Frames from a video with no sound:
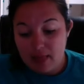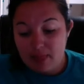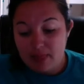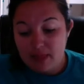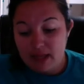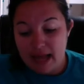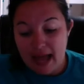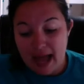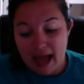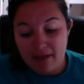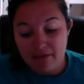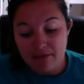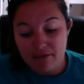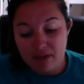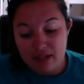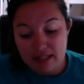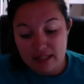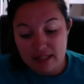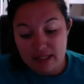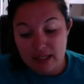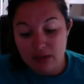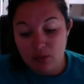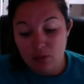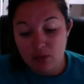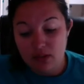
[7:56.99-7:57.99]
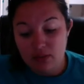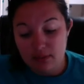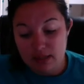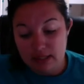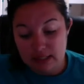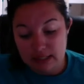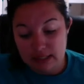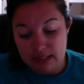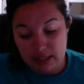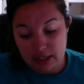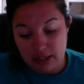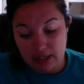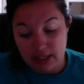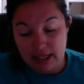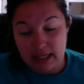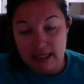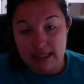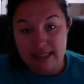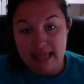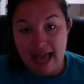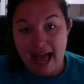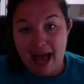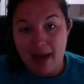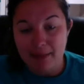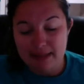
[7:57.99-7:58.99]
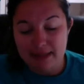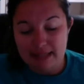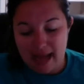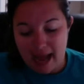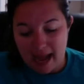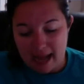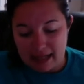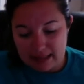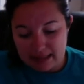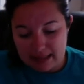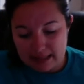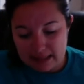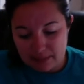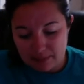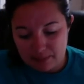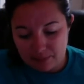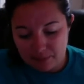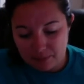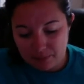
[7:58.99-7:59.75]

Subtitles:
than have visited with mysterious habitats.